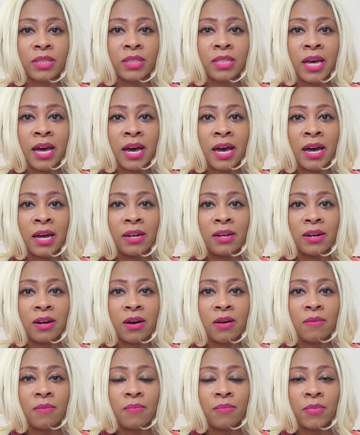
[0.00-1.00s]
that
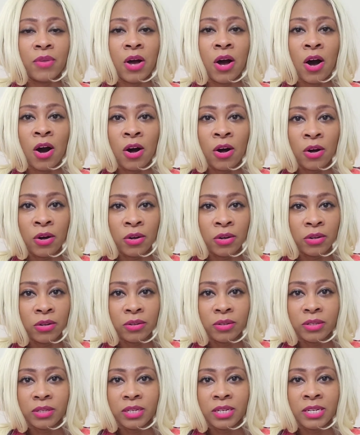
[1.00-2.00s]

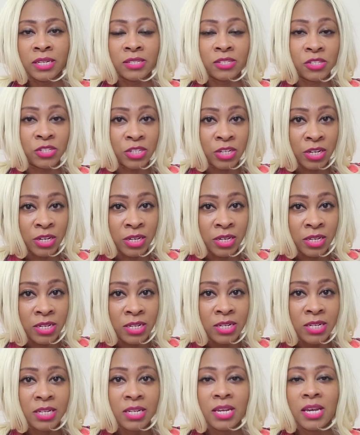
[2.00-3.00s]
all is
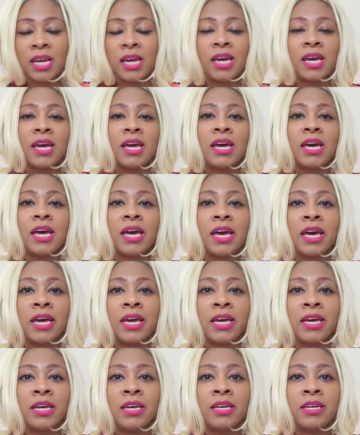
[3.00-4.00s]
done
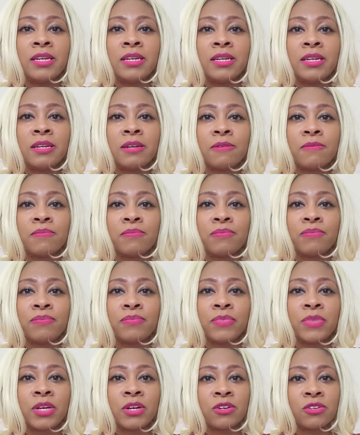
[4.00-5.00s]
and
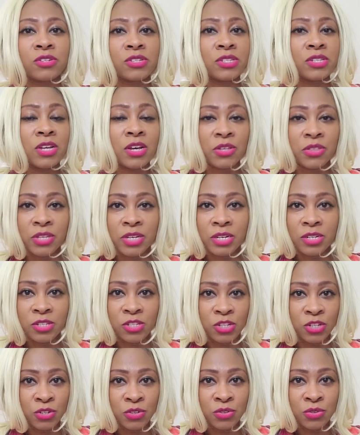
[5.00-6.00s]
there's nothing
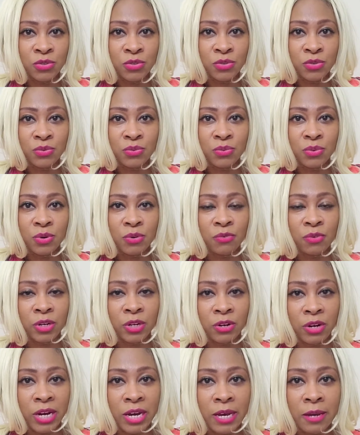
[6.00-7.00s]
to
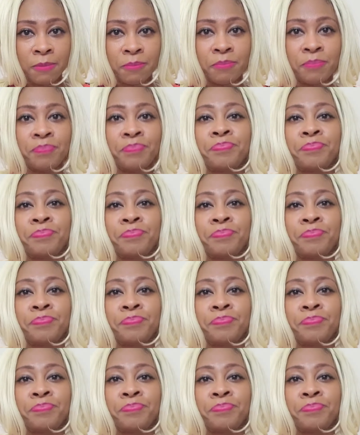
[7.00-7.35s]
regret.